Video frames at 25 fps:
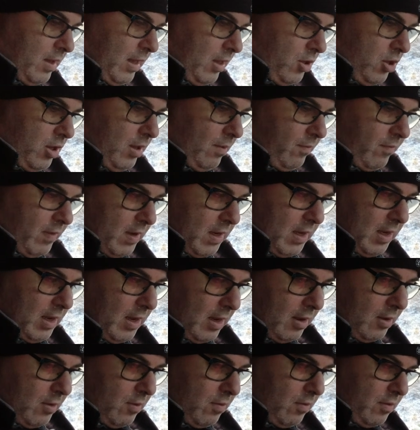the dashcam
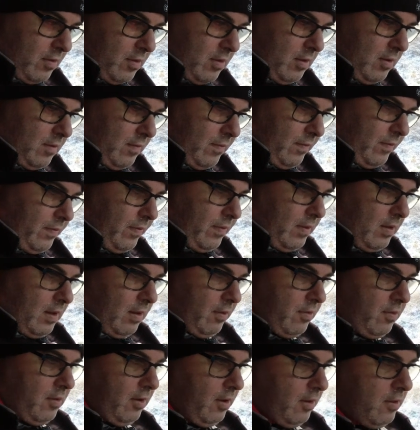videos,
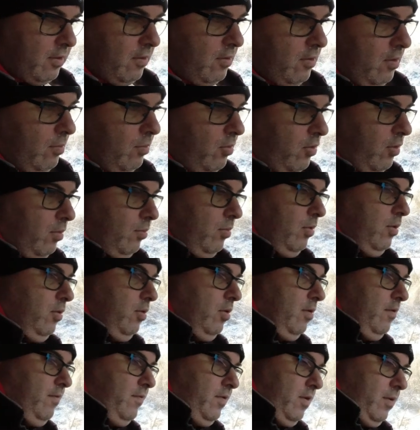I started to do more and
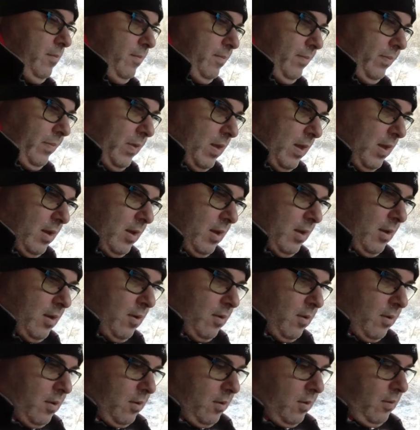more of them.
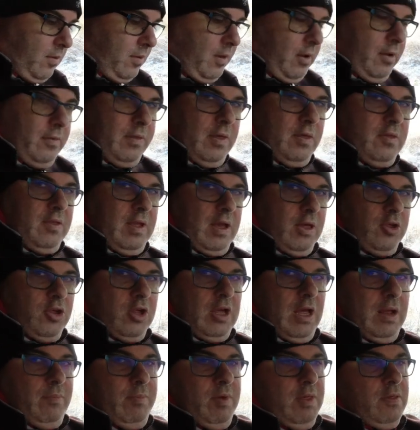Although this
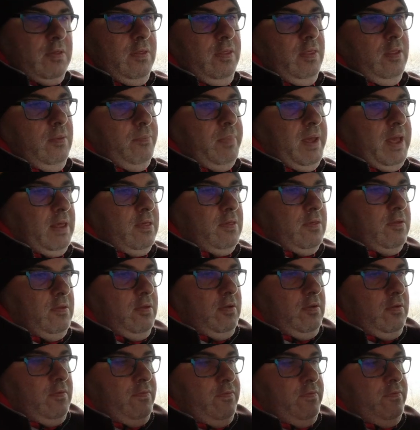dashcam isn't the best
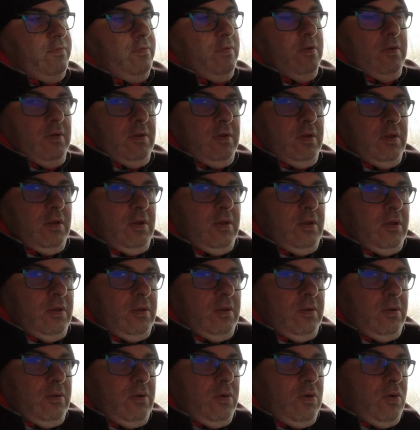of
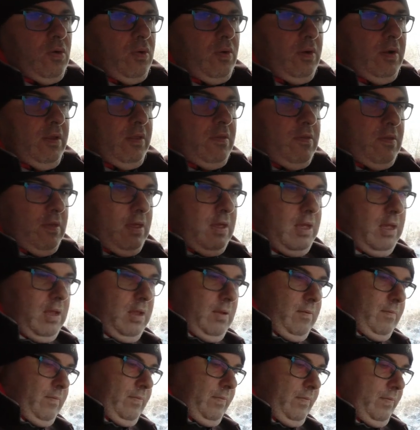quality,
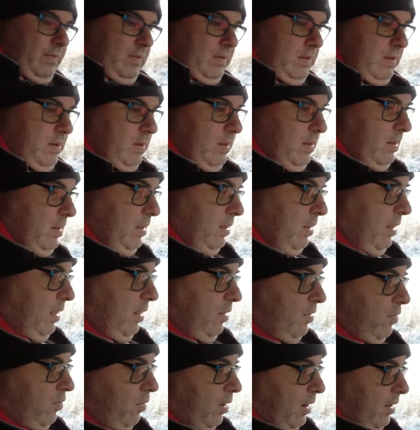
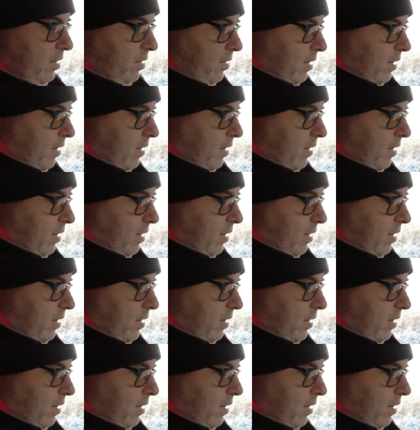it's quite